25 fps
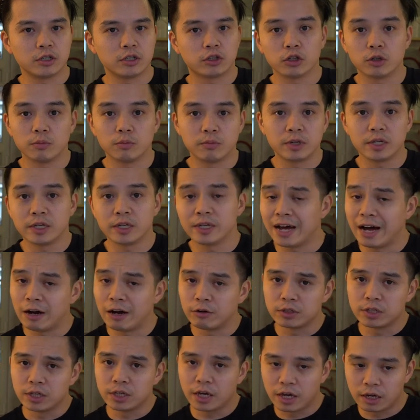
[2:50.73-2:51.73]
could be an
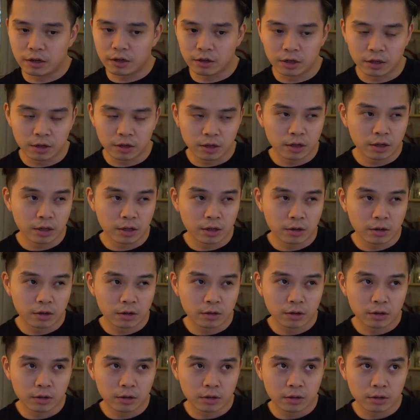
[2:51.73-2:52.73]
Audi
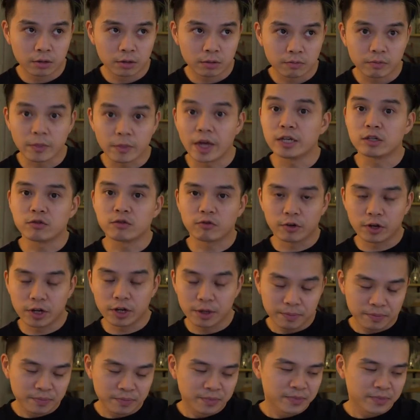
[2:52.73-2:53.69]
S3.